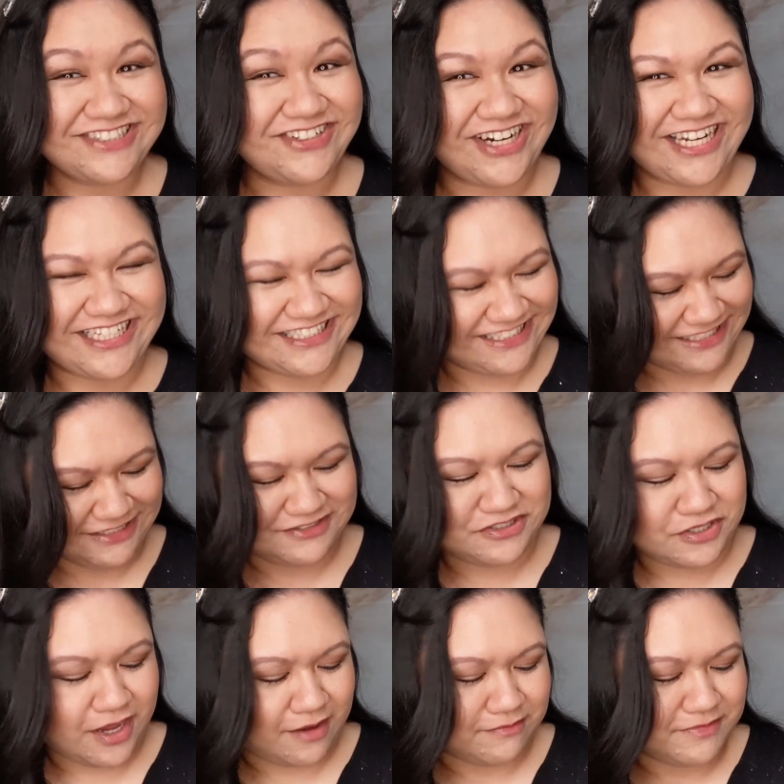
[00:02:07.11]
Great. Good
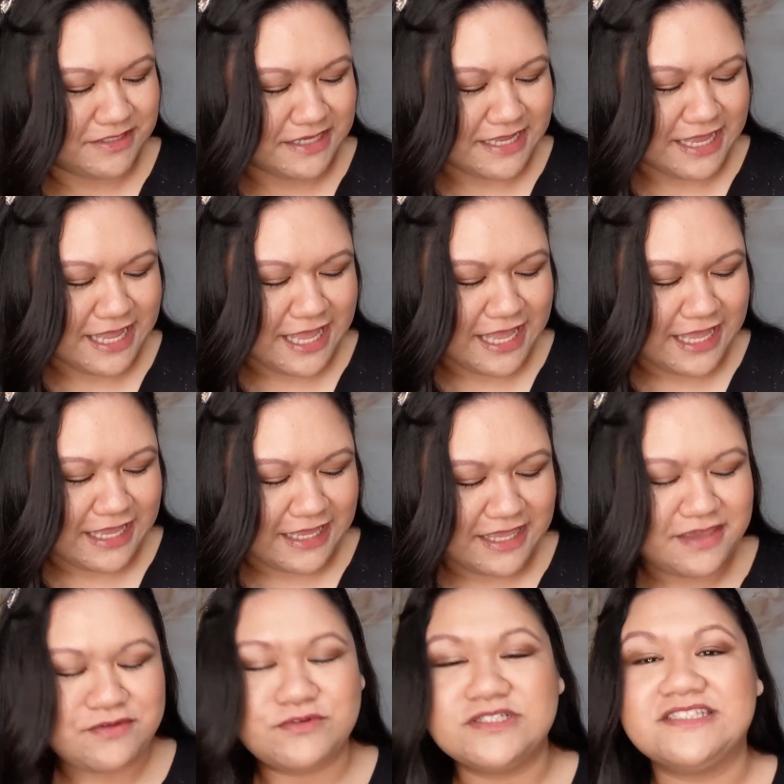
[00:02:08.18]
job.
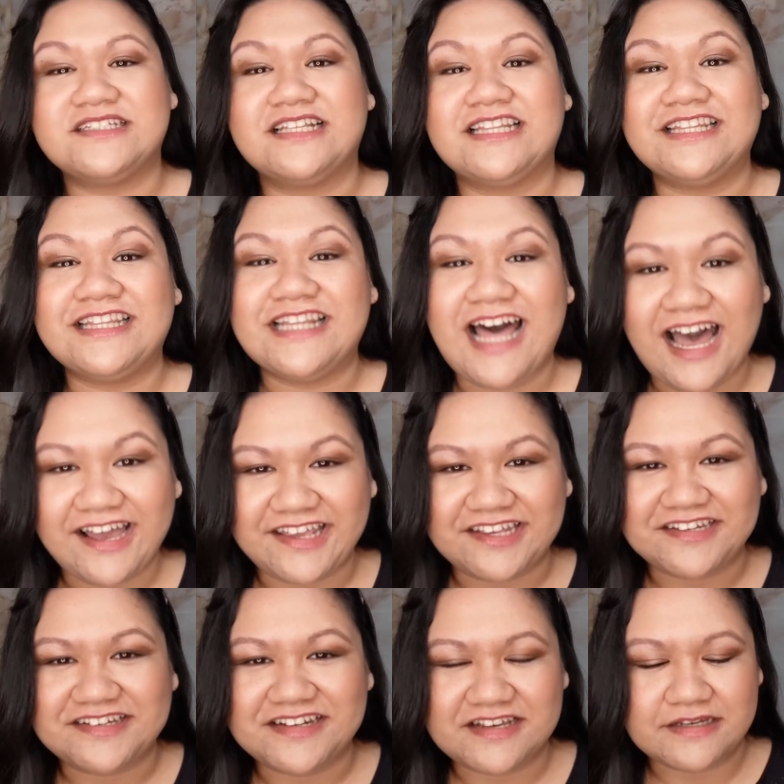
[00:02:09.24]
It was a
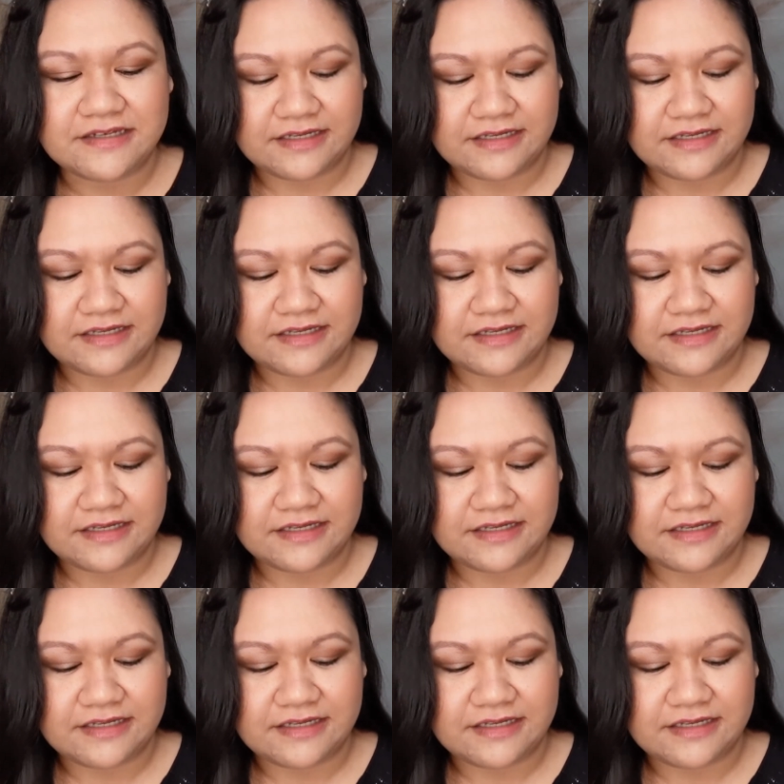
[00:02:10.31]
lion,